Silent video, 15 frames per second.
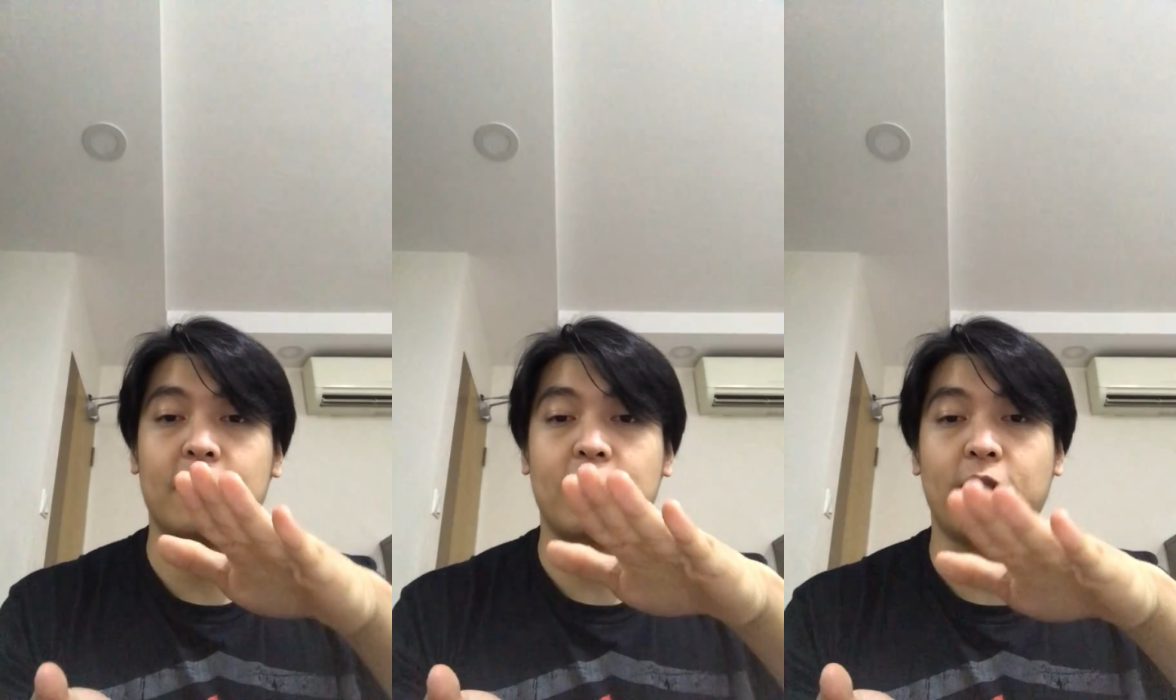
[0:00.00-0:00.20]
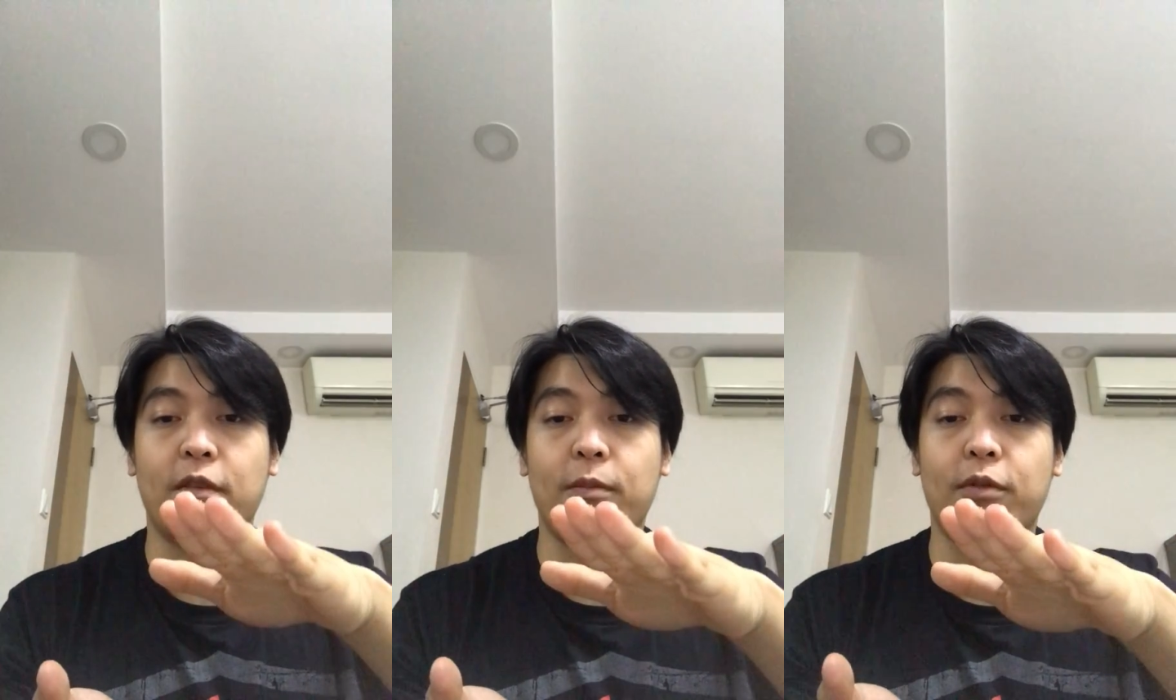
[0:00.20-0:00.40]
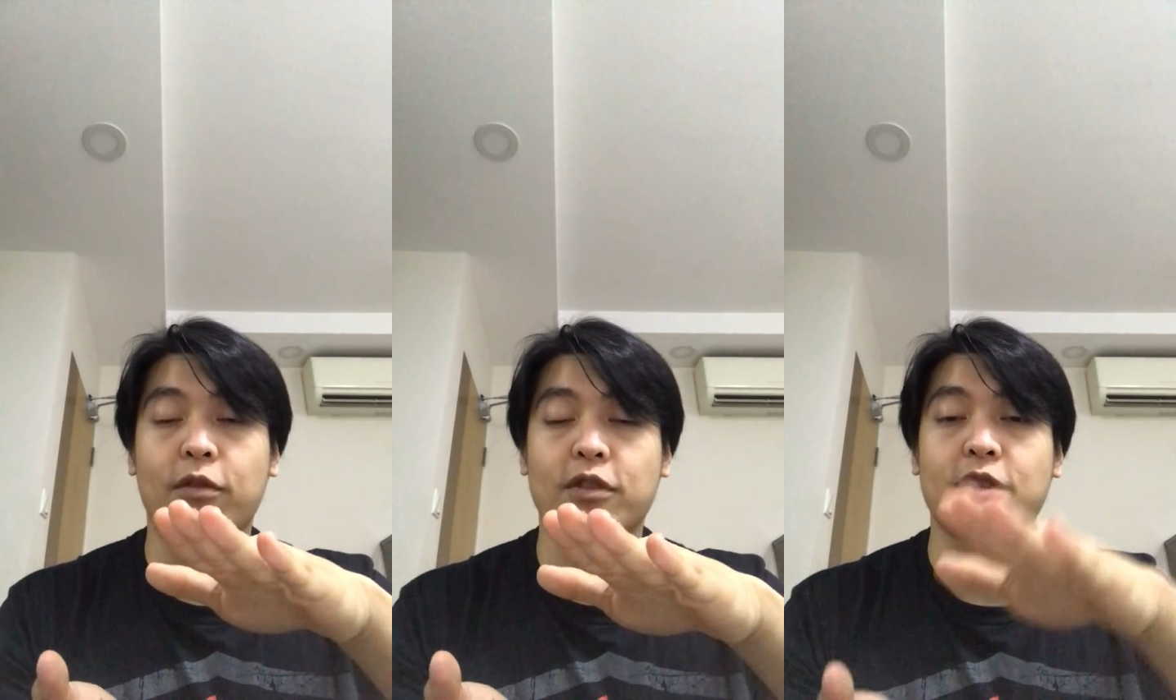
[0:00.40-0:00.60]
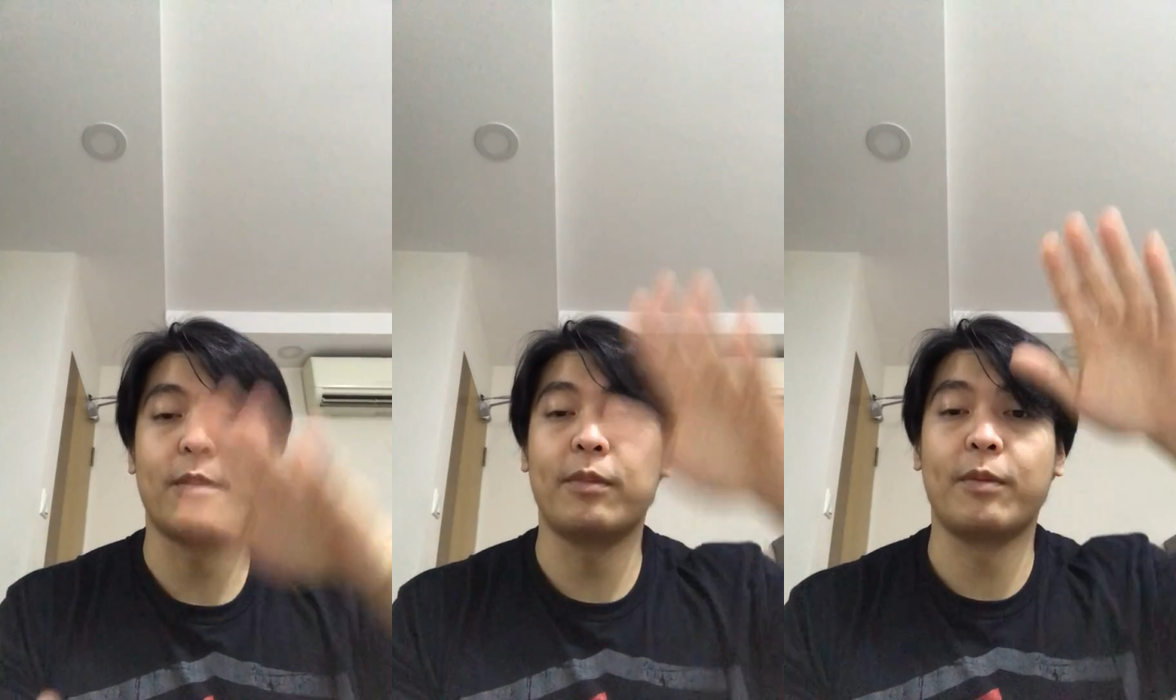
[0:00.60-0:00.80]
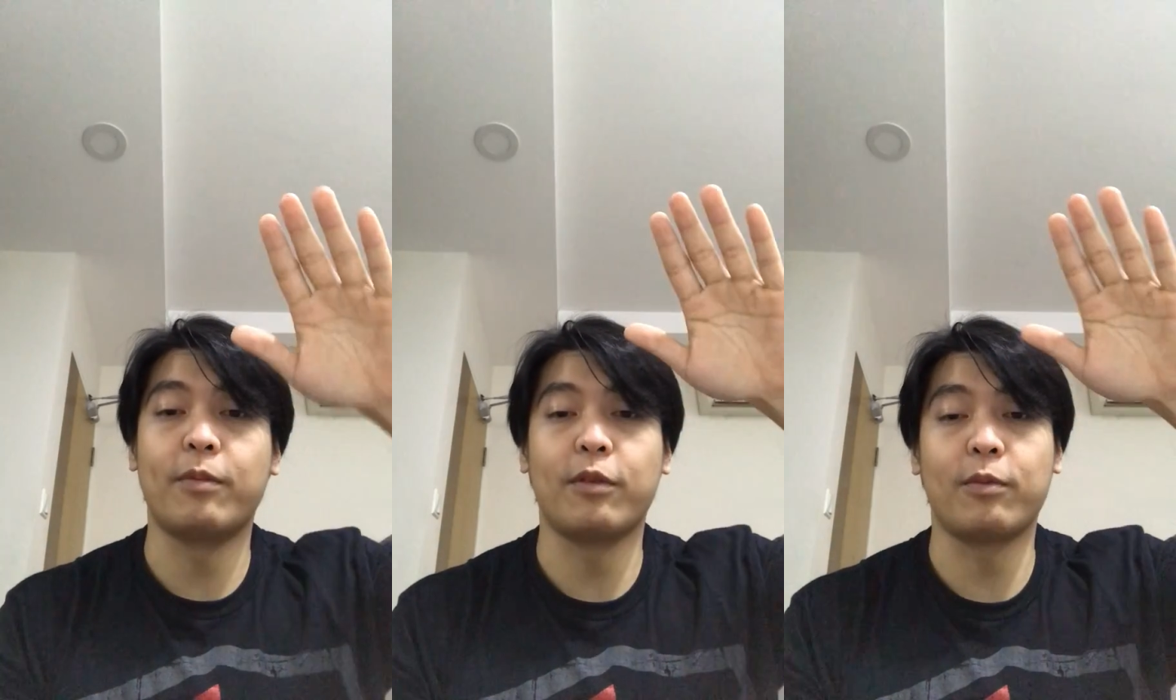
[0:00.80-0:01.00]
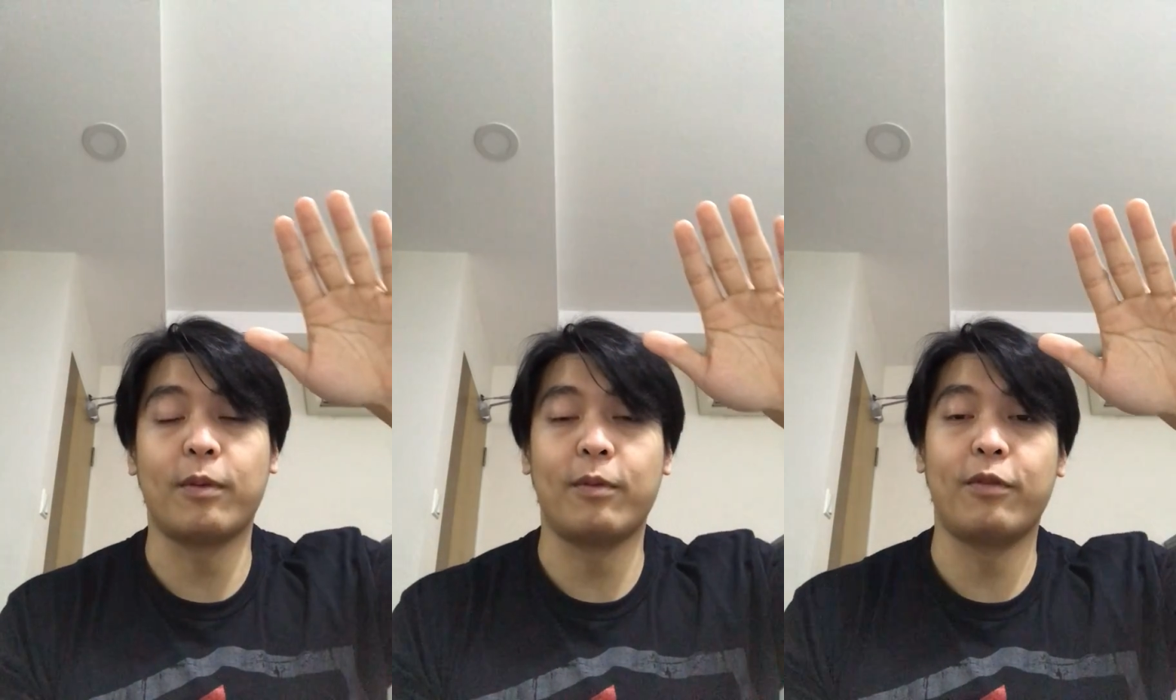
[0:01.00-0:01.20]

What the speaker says: approach, some people may